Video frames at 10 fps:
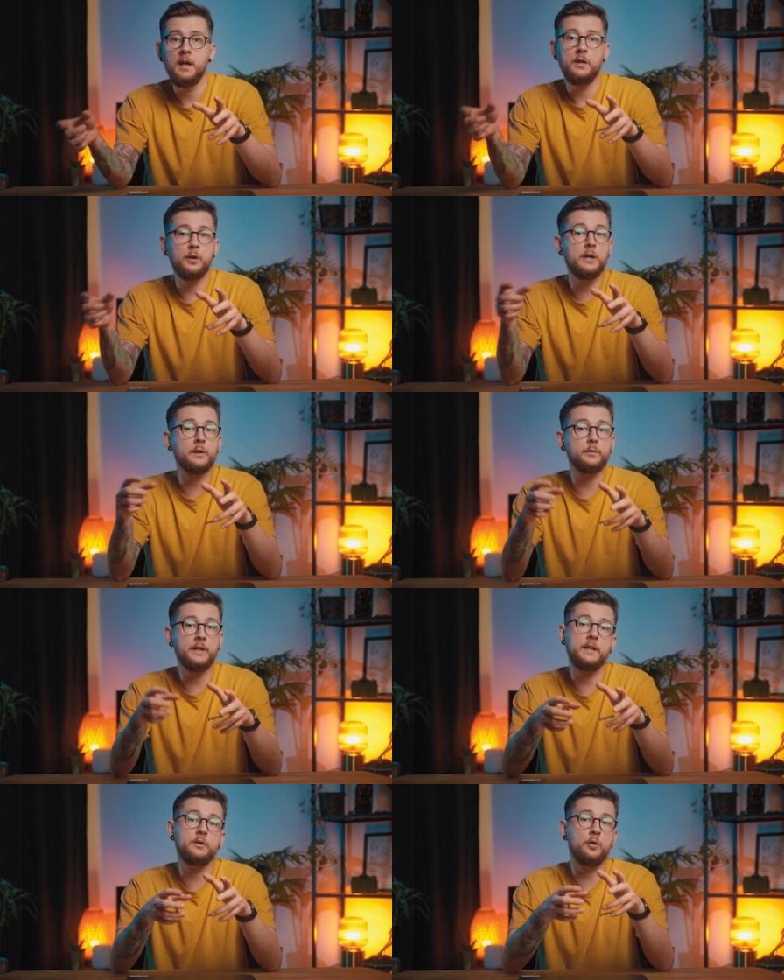You can
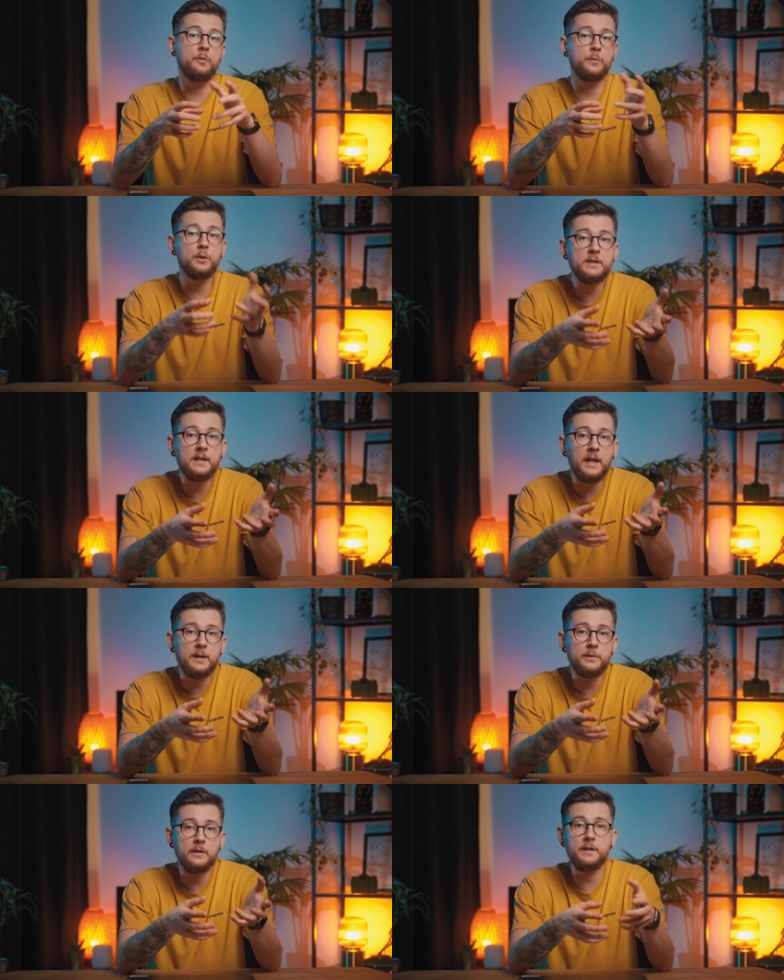create your music
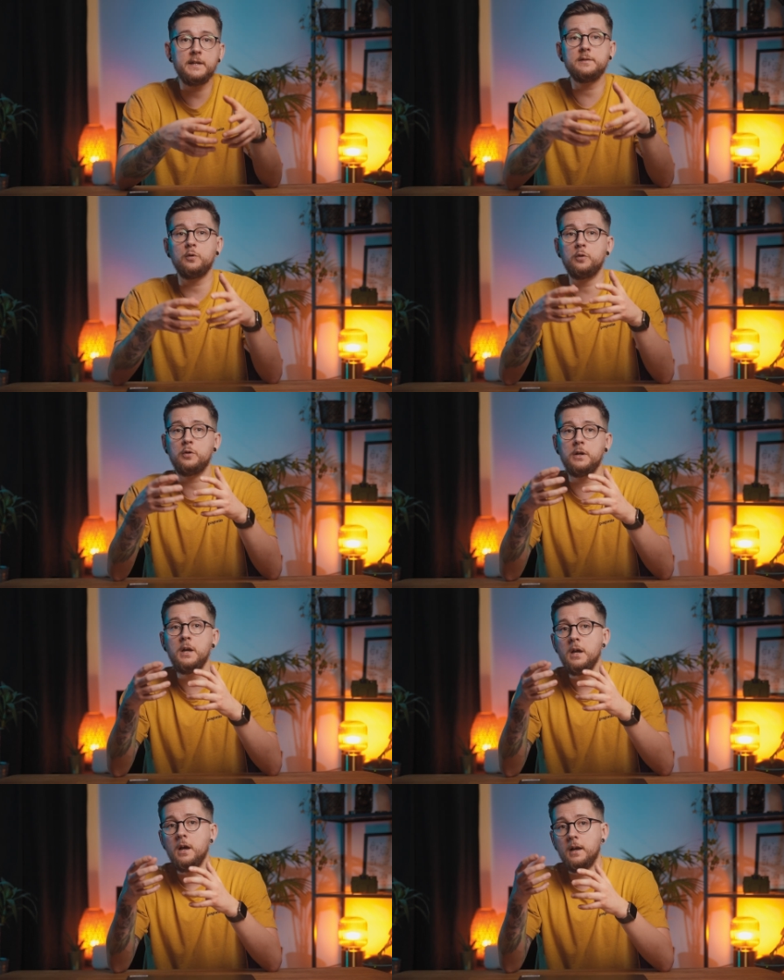libraries or
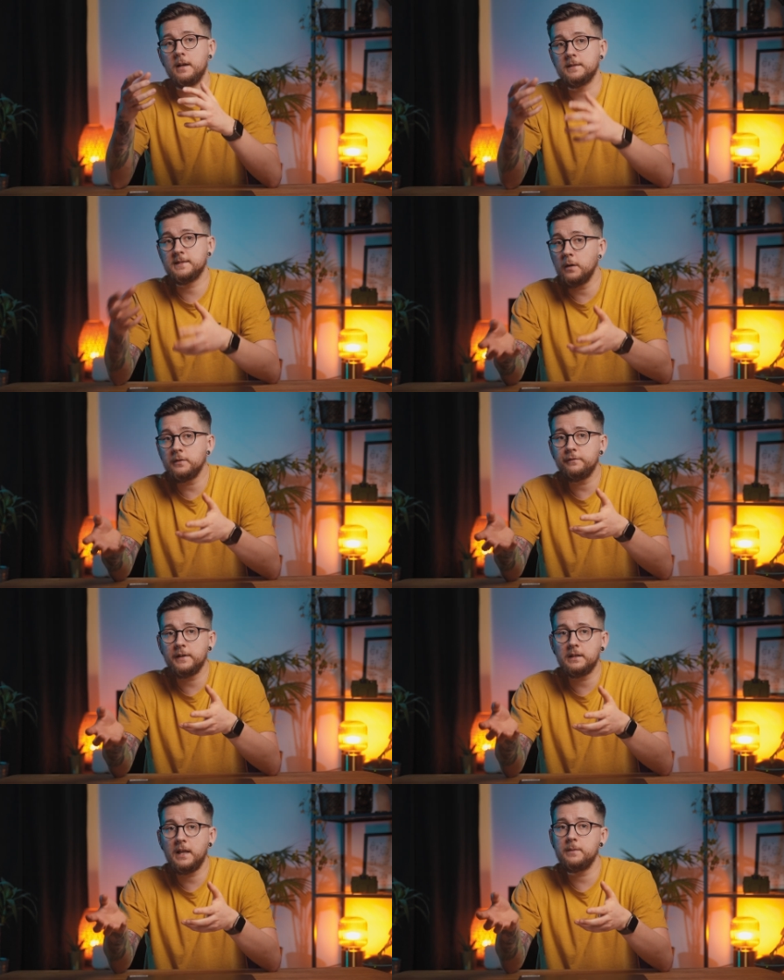uh, sound
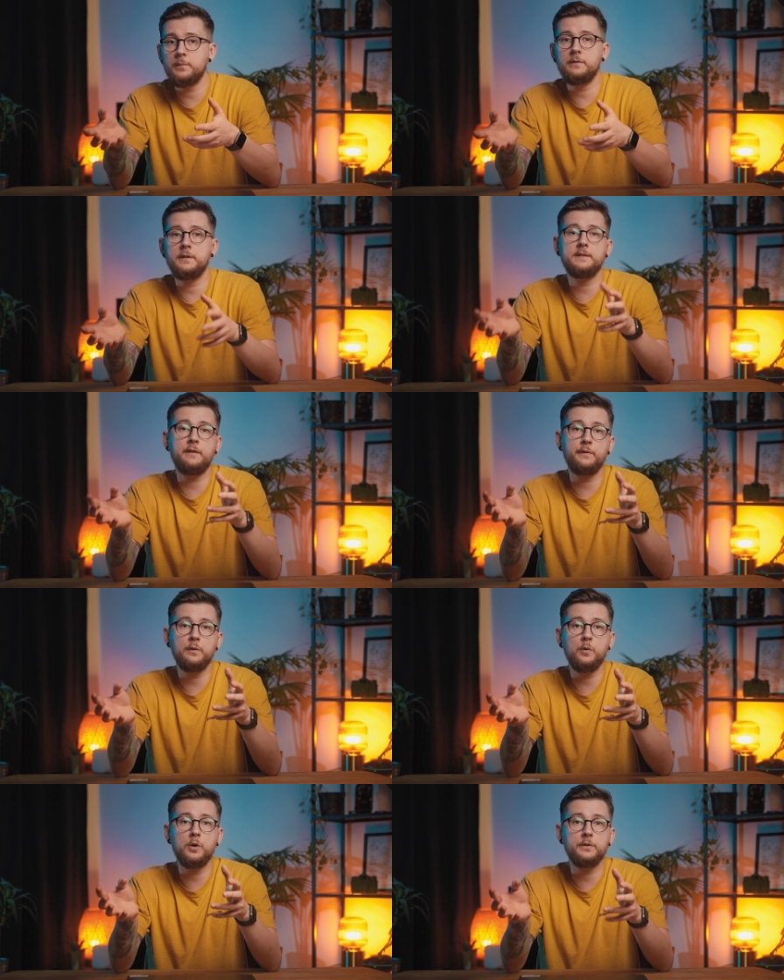effect libraries if
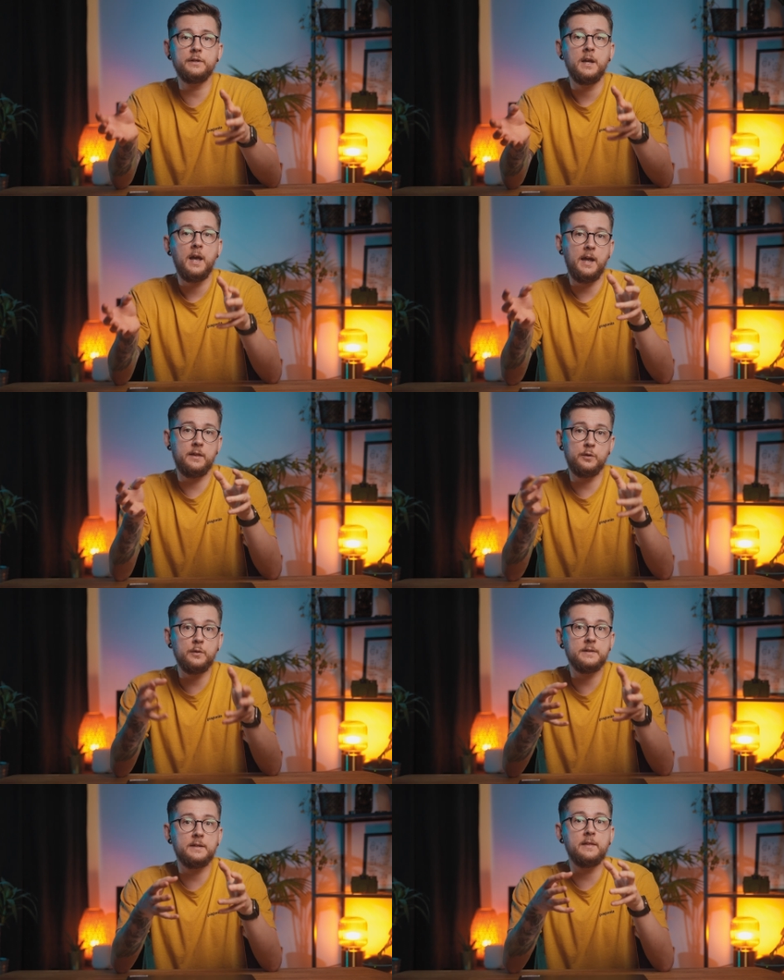you want and
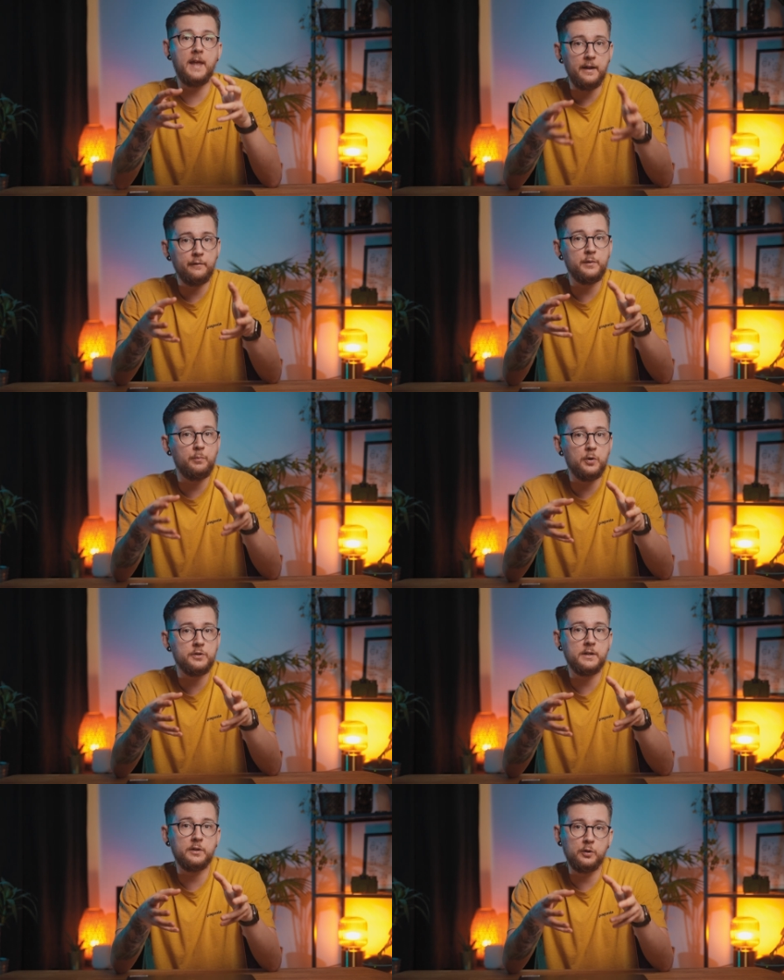use it in every
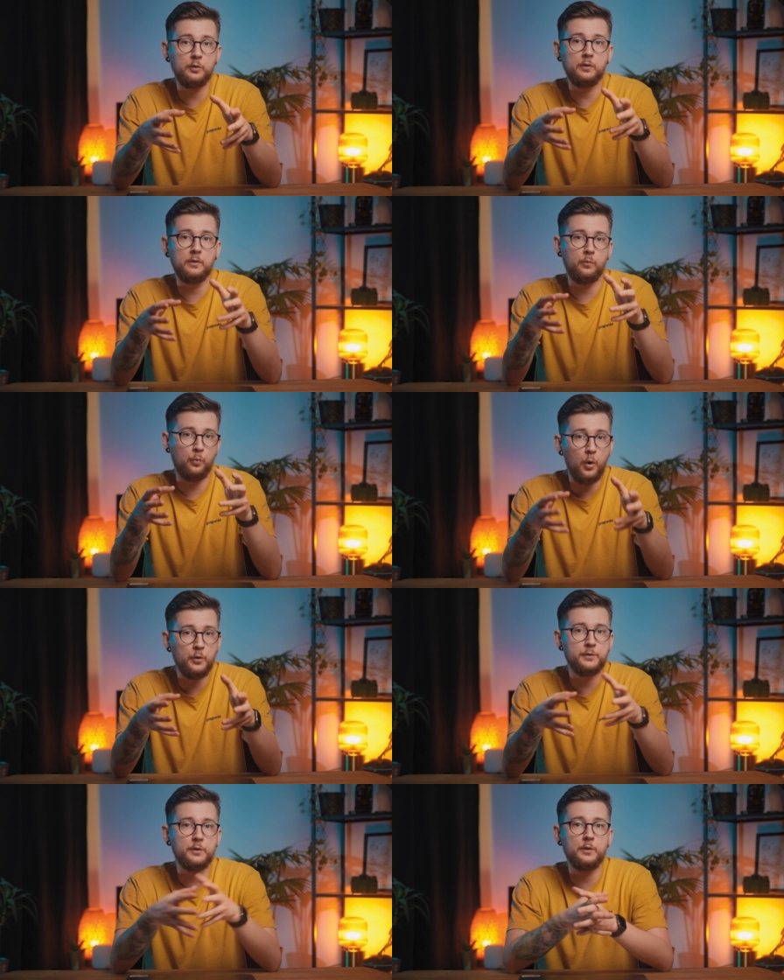project you
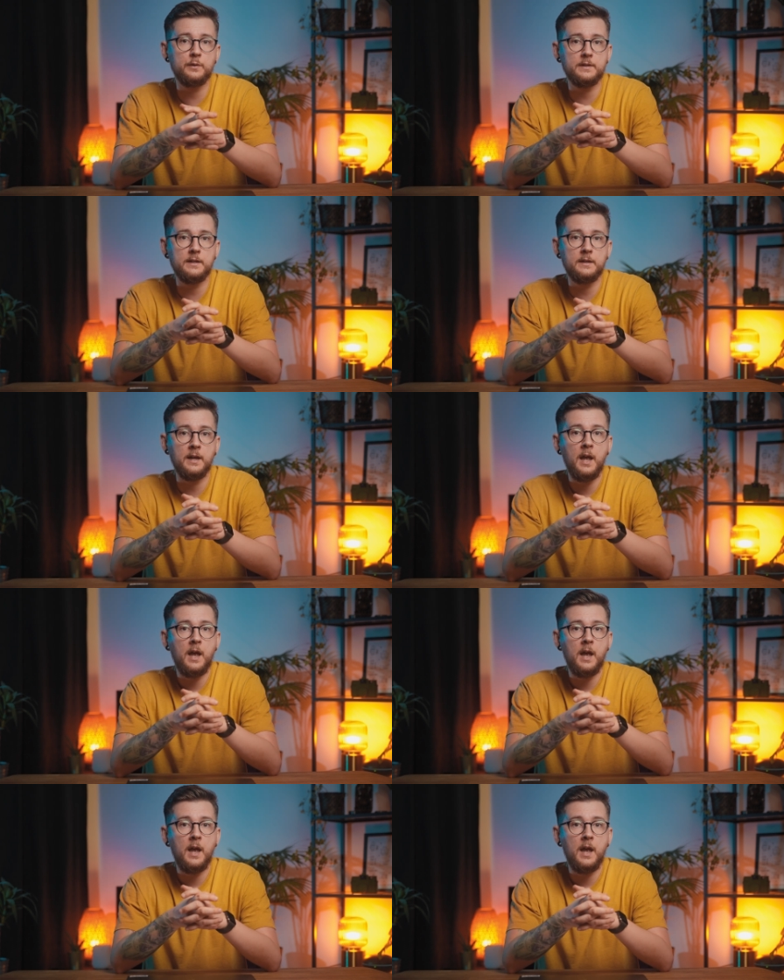want to use it